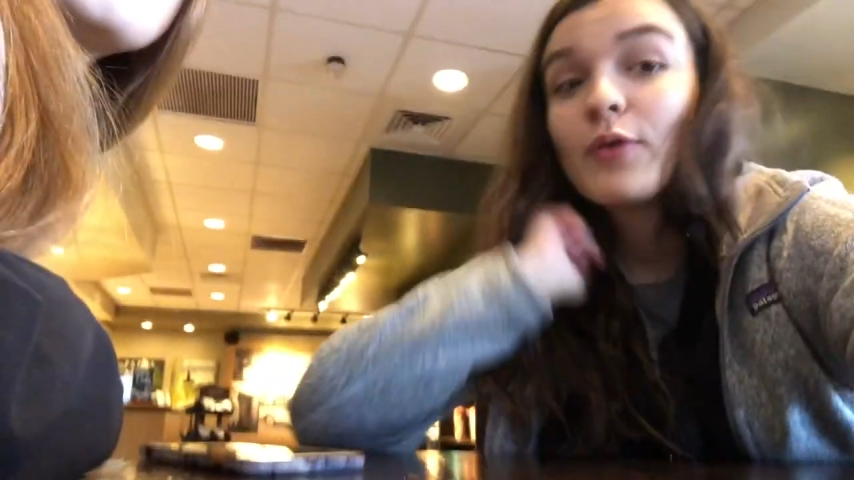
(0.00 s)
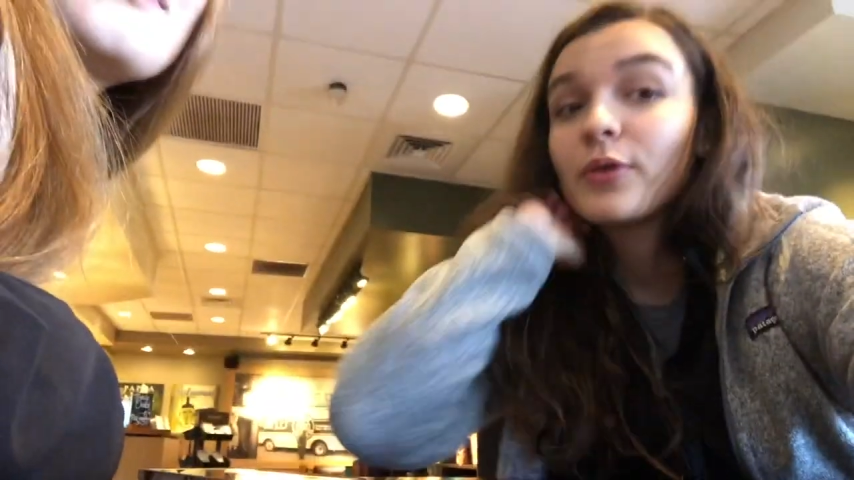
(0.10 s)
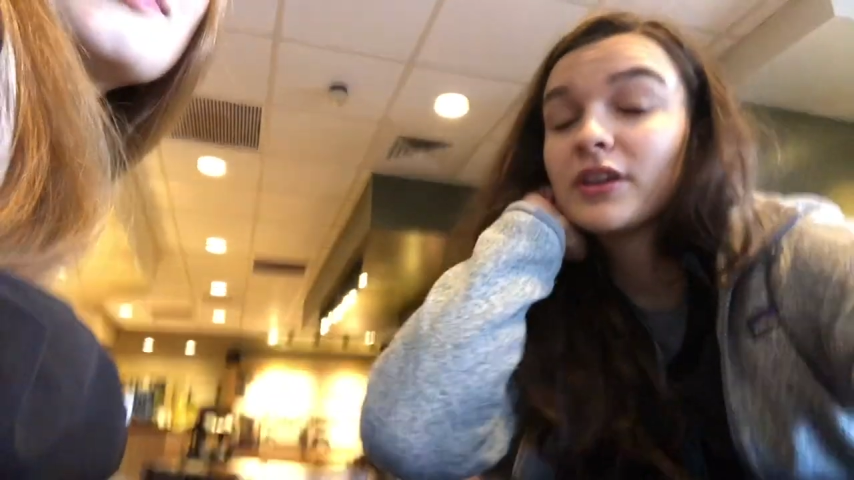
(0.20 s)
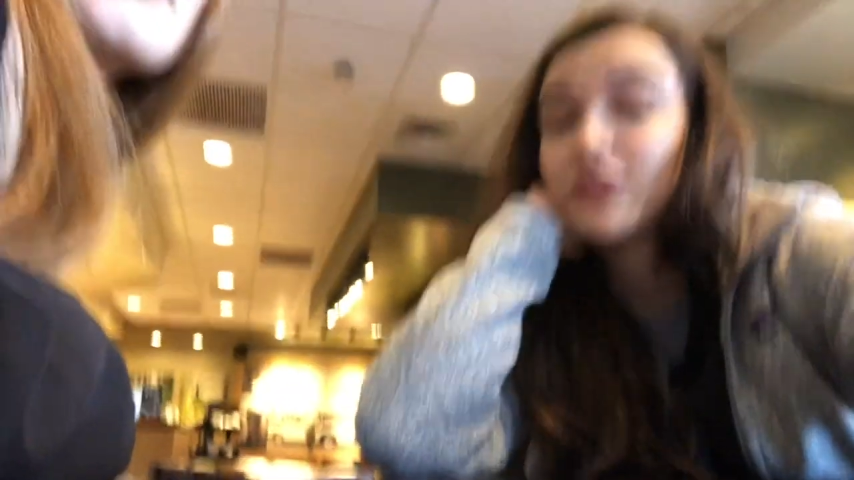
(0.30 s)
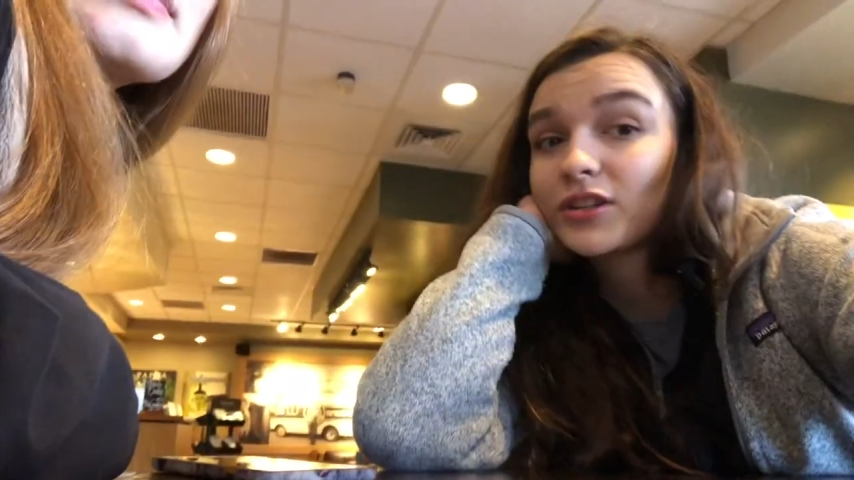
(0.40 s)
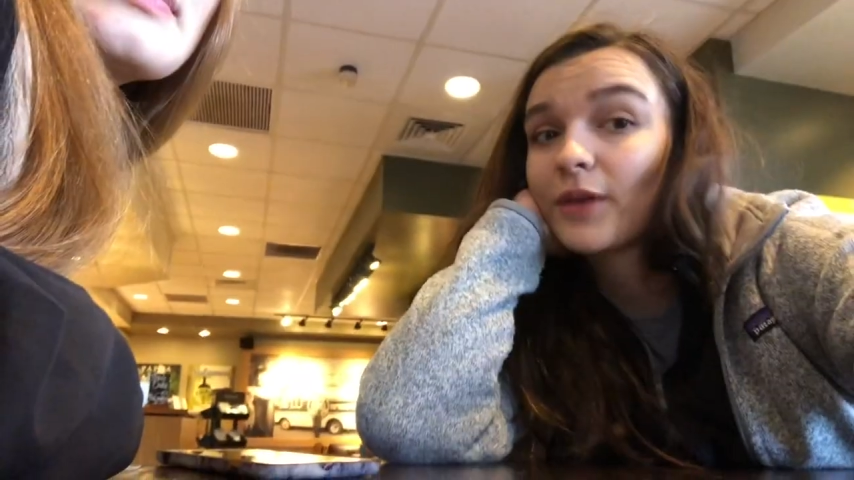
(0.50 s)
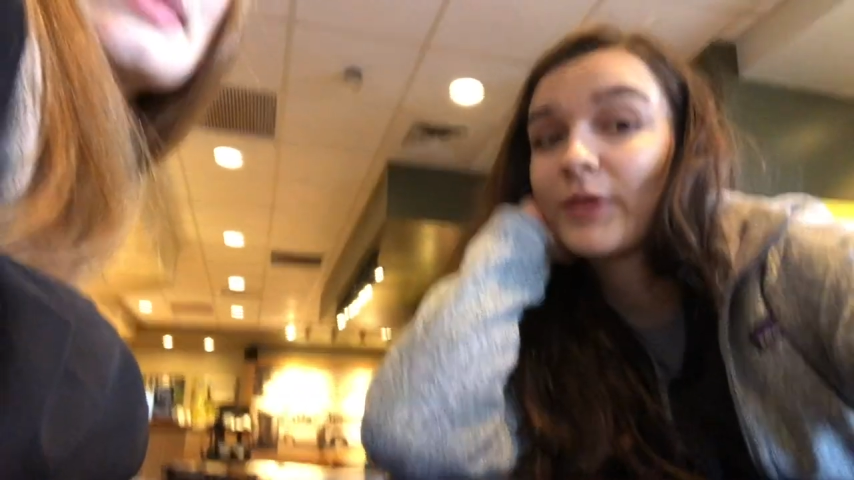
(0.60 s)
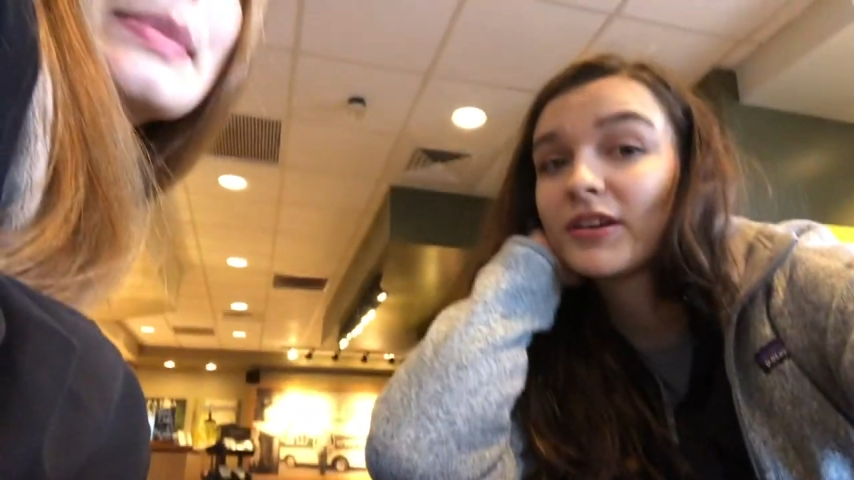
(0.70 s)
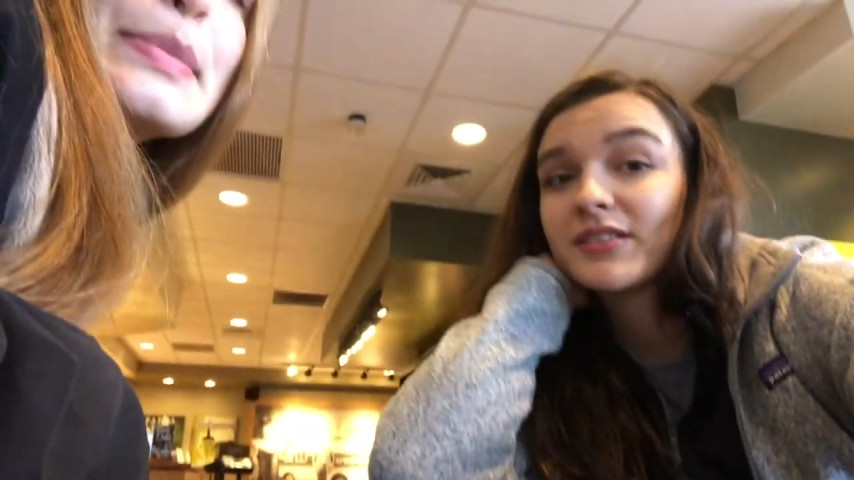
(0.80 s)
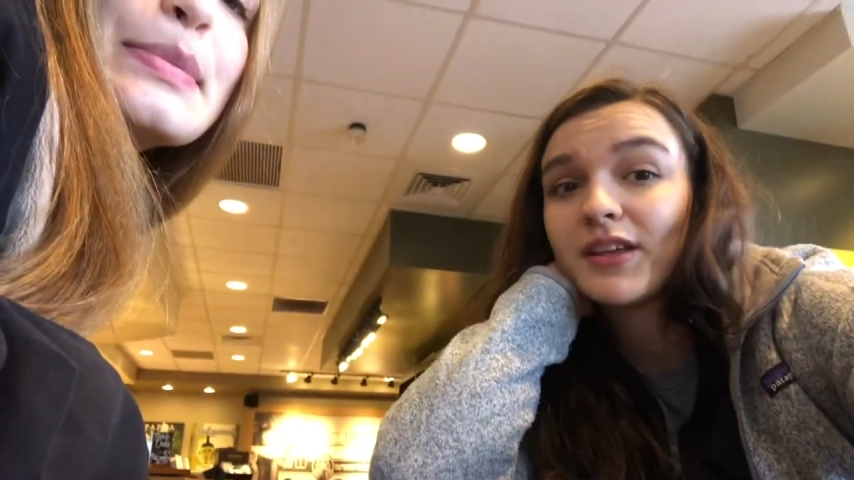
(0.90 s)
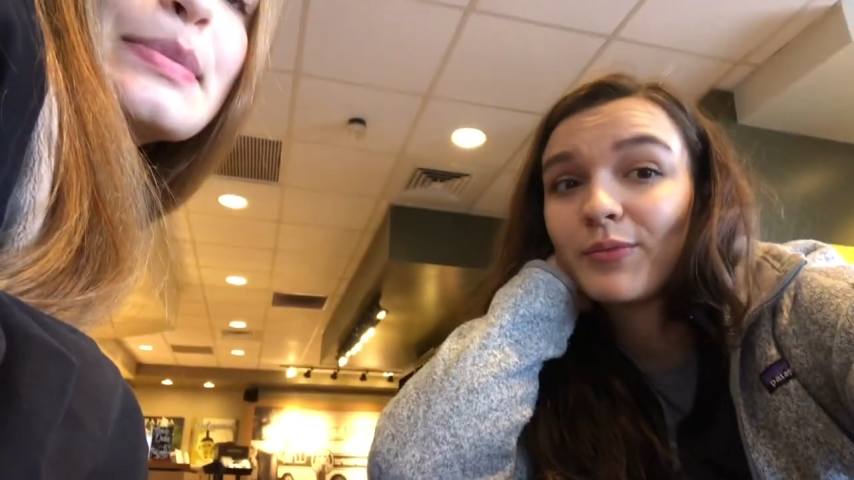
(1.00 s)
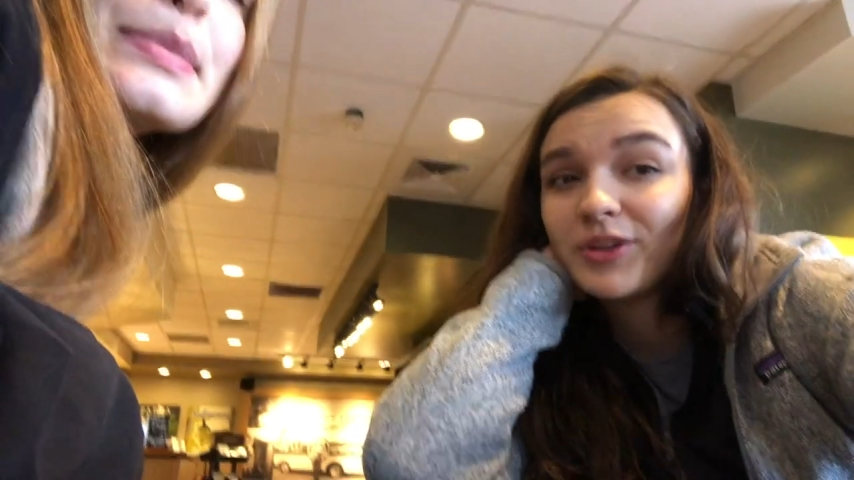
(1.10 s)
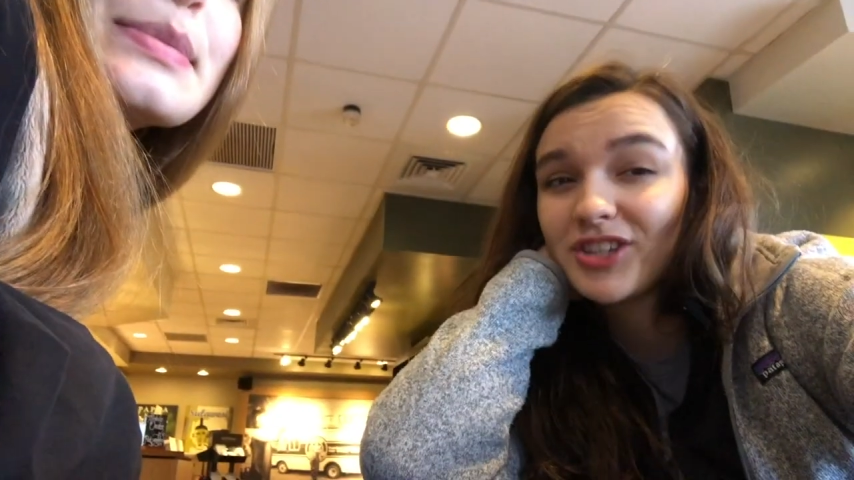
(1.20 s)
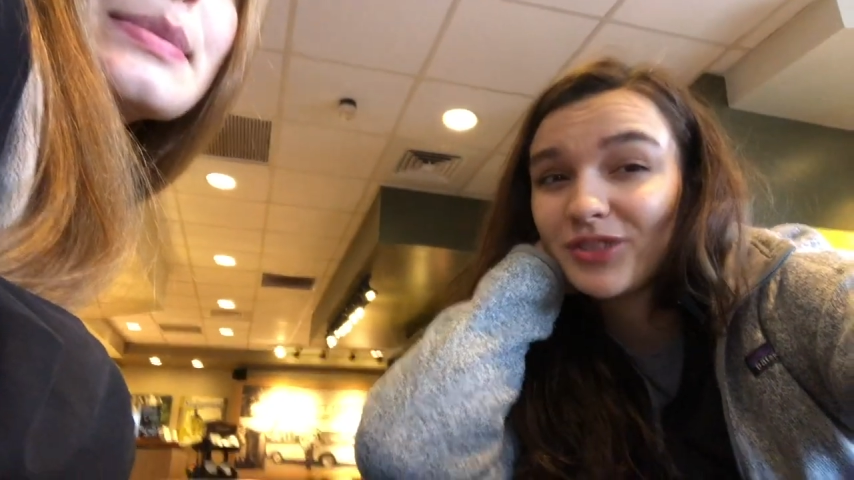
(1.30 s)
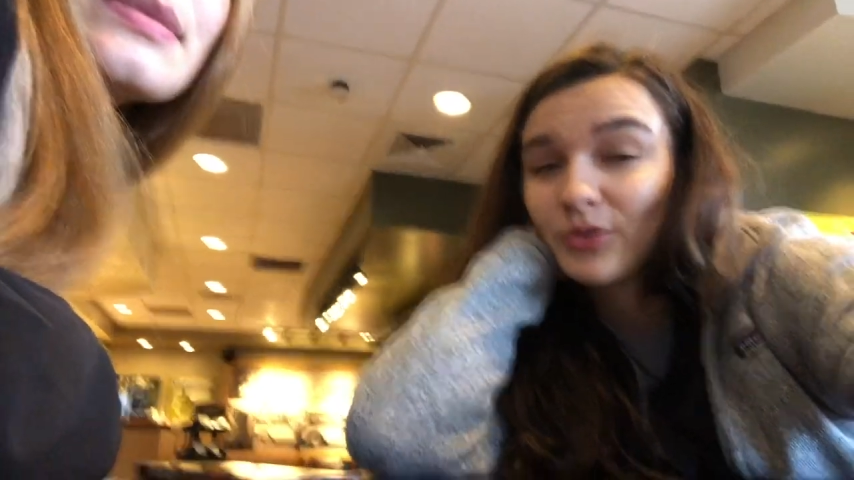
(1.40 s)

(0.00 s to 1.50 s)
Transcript: We're in Starbucks and we just